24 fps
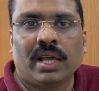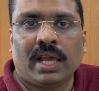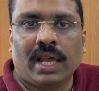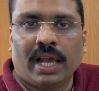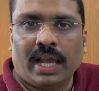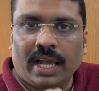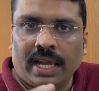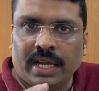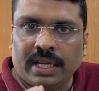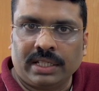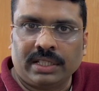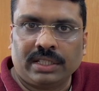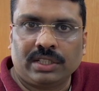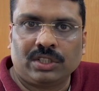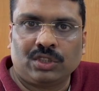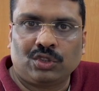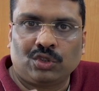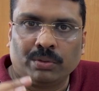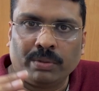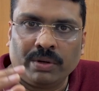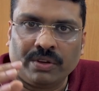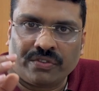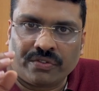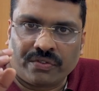And
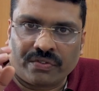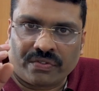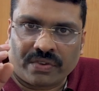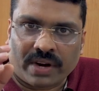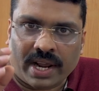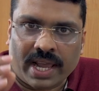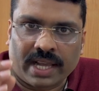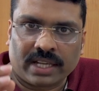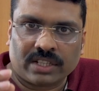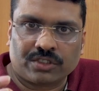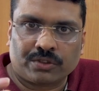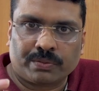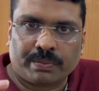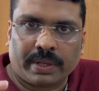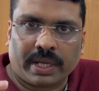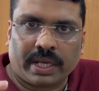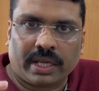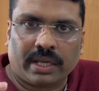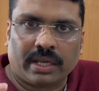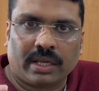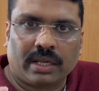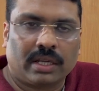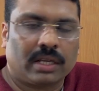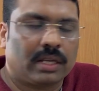to be frank
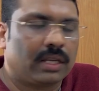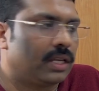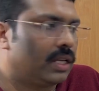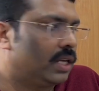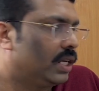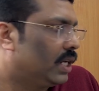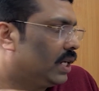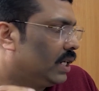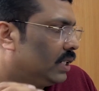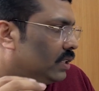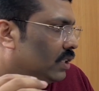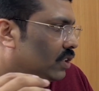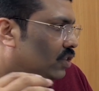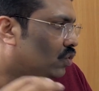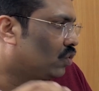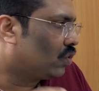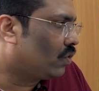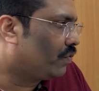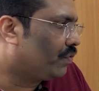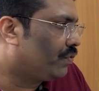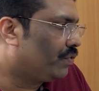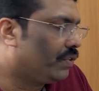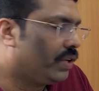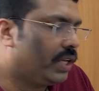speaking, the
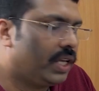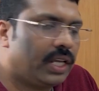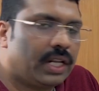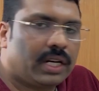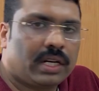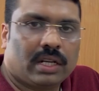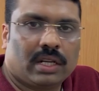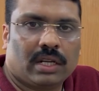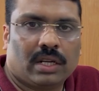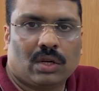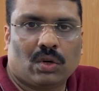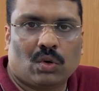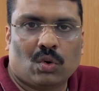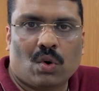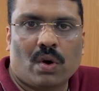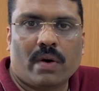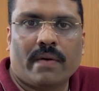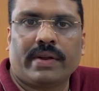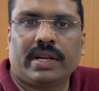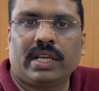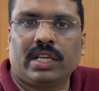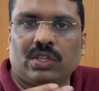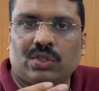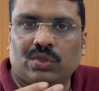software
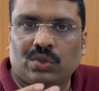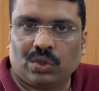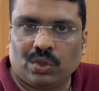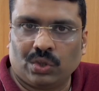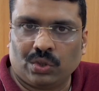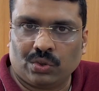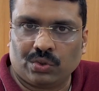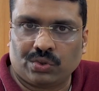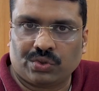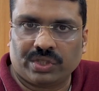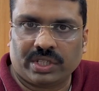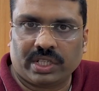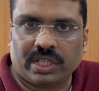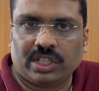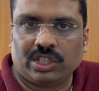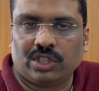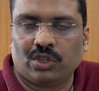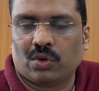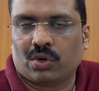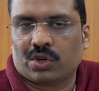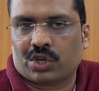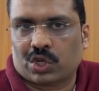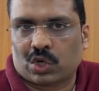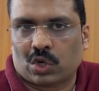whoever is using in
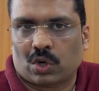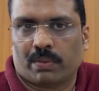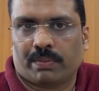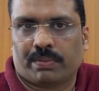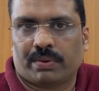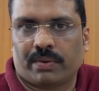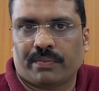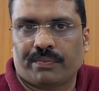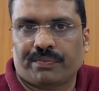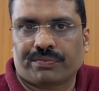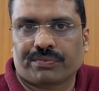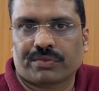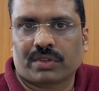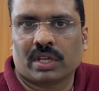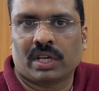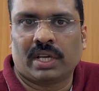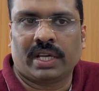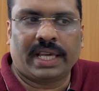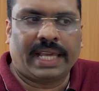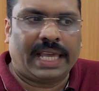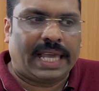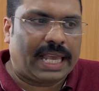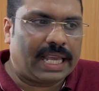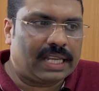your shop,
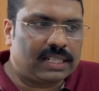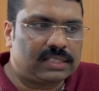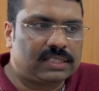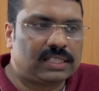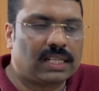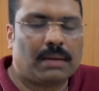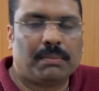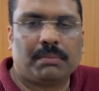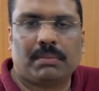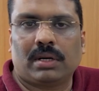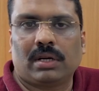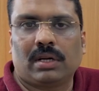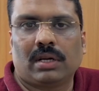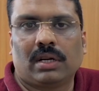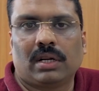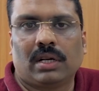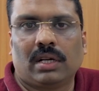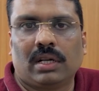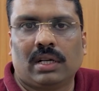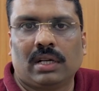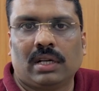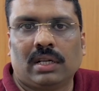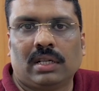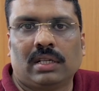
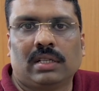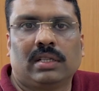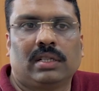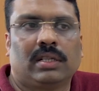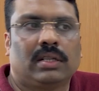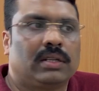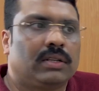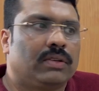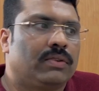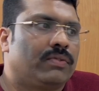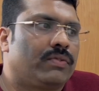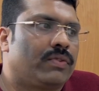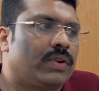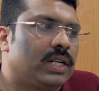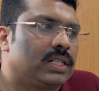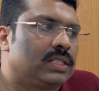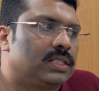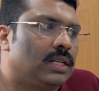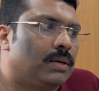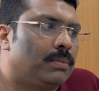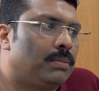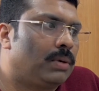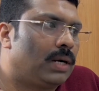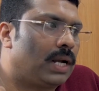for
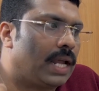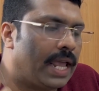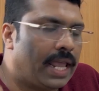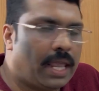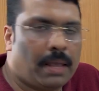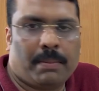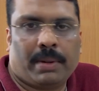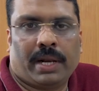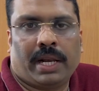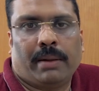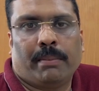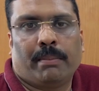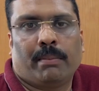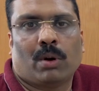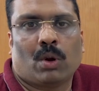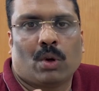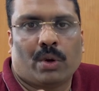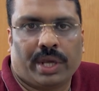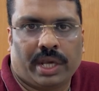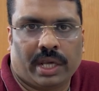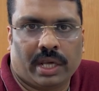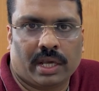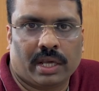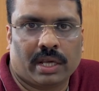example, I am an
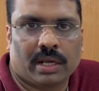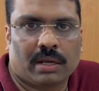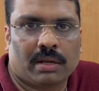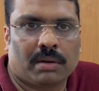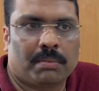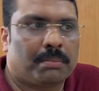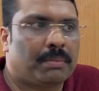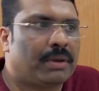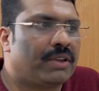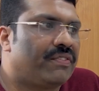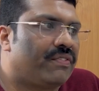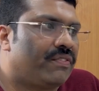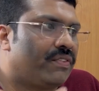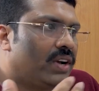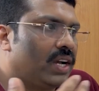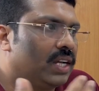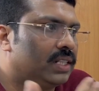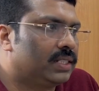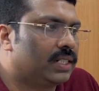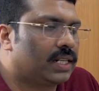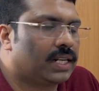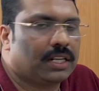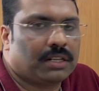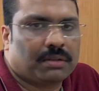employee, my
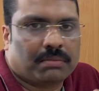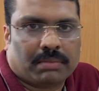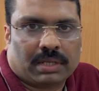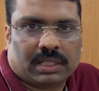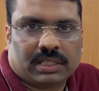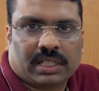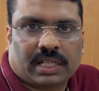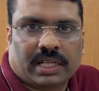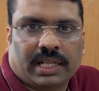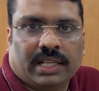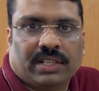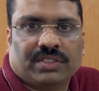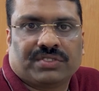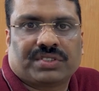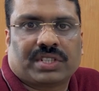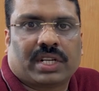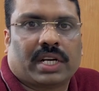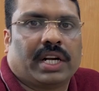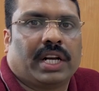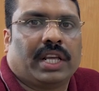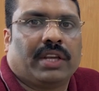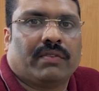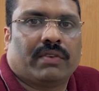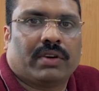father and mother is
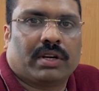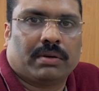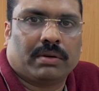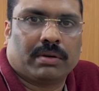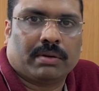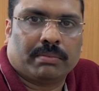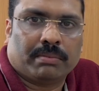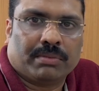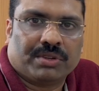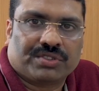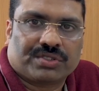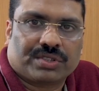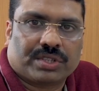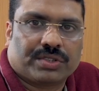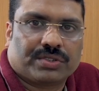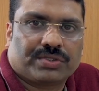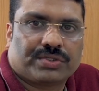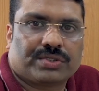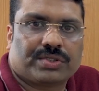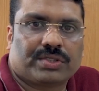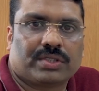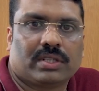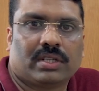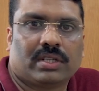running one business.